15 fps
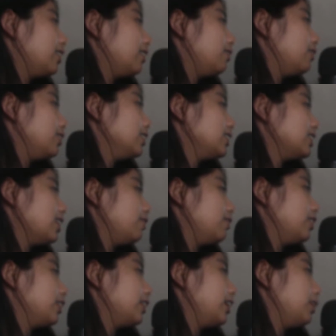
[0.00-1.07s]
first ever
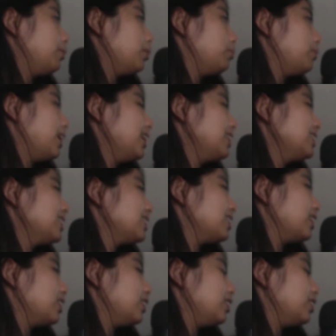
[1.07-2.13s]
K-pop dance that
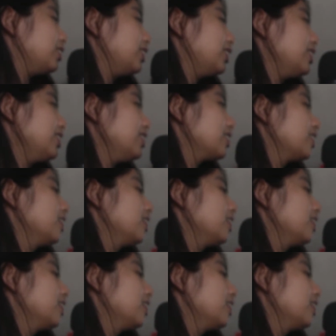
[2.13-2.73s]
you learned?